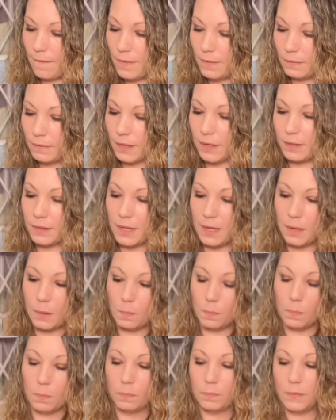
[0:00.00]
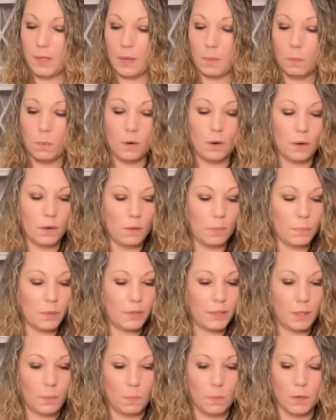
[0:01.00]
Like they were, but
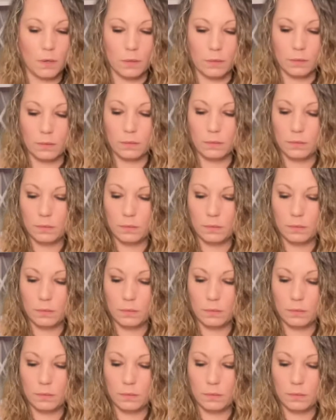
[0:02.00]
they weren't.